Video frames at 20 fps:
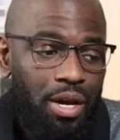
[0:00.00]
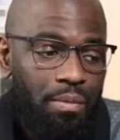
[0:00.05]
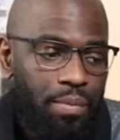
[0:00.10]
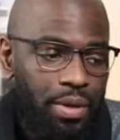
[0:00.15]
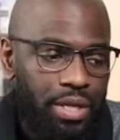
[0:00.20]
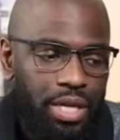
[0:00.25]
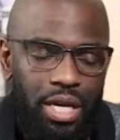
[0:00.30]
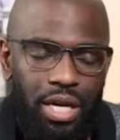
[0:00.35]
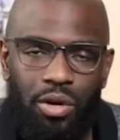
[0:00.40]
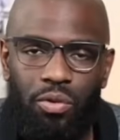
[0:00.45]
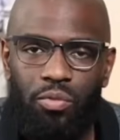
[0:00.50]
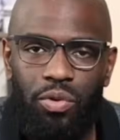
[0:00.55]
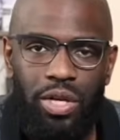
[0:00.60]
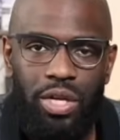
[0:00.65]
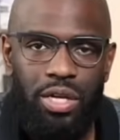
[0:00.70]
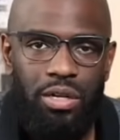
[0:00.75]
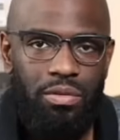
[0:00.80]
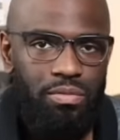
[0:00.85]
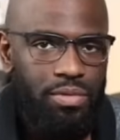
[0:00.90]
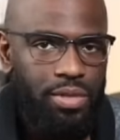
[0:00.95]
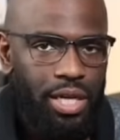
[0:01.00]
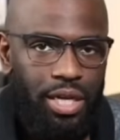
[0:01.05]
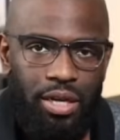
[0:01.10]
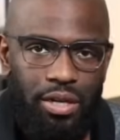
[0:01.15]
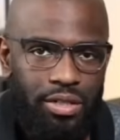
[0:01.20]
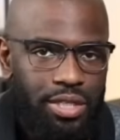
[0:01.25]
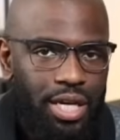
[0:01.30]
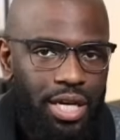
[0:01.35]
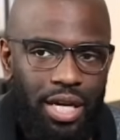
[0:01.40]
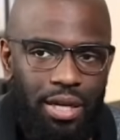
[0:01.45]
But yeah, we take
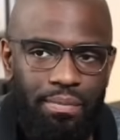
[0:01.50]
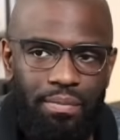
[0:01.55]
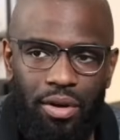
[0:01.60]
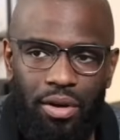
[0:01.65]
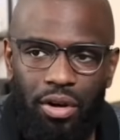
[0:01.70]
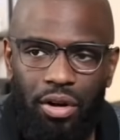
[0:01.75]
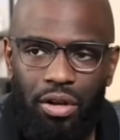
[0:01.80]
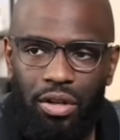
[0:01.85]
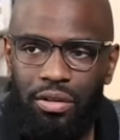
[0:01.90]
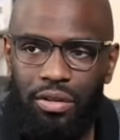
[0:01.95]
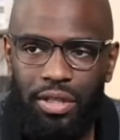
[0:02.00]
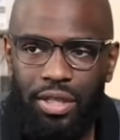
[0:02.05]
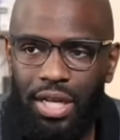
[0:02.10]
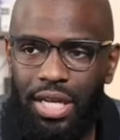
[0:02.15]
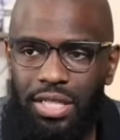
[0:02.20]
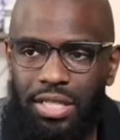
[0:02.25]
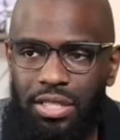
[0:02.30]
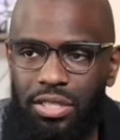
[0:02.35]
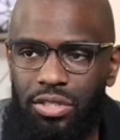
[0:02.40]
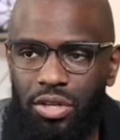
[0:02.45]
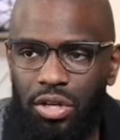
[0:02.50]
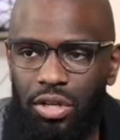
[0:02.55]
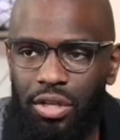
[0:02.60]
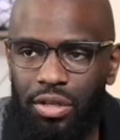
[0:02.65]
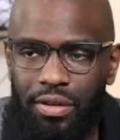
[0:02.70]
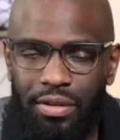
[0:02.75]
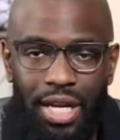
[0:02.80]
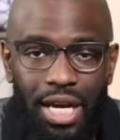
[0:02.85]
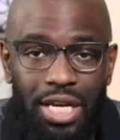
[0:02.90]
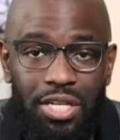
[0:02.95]
our time. All of the lessons, all
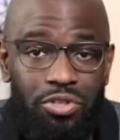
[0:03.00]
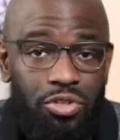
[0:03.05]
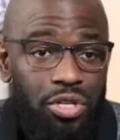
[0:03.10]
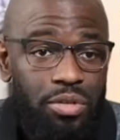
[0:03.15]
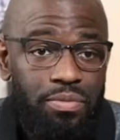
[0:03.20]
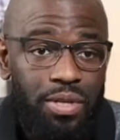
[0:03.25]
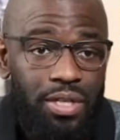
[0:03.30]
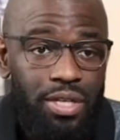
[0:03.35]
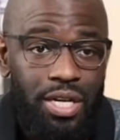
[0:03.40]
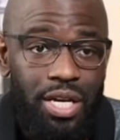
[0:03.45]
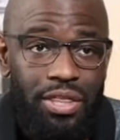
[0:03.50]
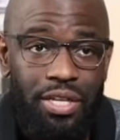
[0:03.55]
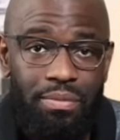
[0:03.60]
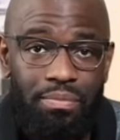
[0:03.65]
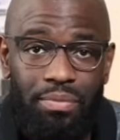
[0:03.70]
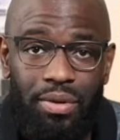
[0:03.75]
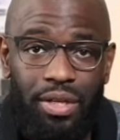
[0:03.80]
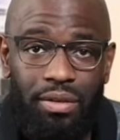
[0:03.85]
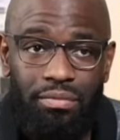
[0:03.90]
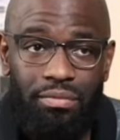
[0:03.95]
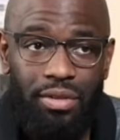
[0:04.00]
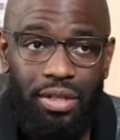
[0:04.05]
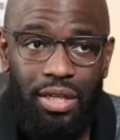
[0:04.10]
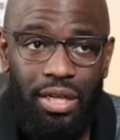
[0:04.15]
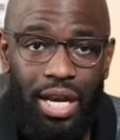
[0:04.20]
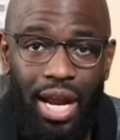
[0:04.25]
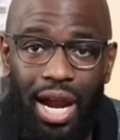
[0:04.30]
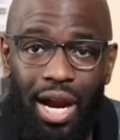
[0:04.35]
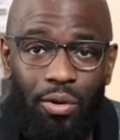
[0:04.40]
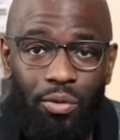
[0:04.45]
of the live streams are nothing but
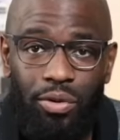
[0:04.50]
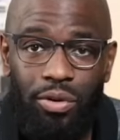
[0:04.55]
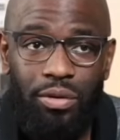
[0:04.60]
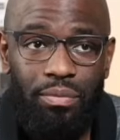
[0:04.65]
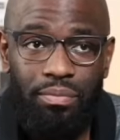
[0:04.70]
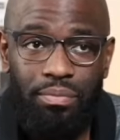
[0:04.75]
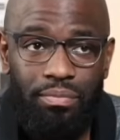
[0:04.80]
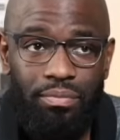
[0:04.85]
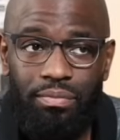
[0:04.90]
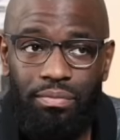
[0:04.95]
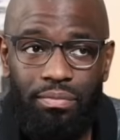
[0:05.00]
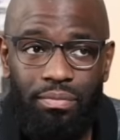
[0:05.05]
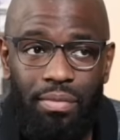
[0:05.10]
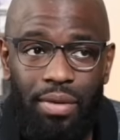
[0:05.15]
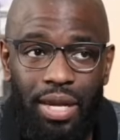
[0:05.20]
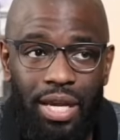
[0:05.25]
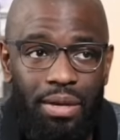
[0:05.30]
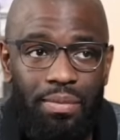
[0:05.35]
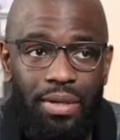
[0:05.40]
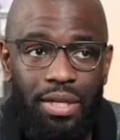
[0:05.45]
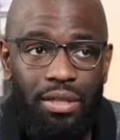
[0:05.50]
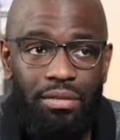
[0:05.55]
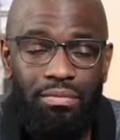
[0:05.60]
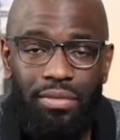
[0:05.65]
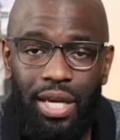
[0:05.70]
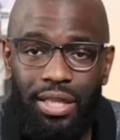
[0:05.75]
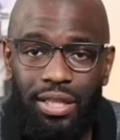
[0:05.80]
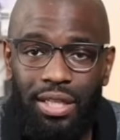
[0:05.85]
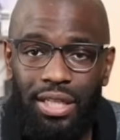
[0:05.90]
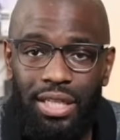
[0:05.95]
an hour, maybe
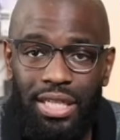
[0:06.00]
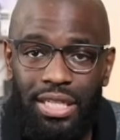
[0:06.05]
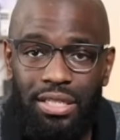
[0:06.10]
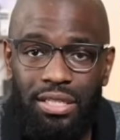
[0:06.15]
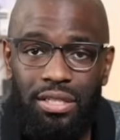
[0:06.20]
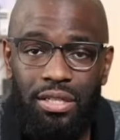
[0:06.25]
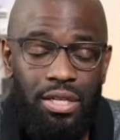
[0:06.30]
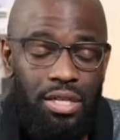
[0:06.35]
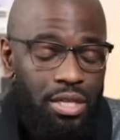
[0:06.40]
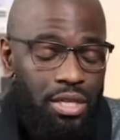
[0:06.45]
at the least.